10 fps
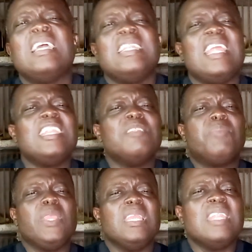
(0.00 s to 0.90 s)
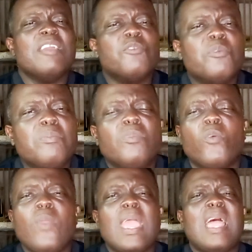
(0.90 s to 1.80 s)
Let it be in a room
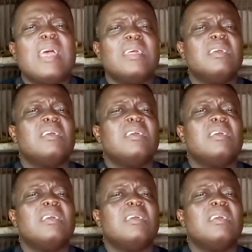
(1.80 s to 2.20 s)
where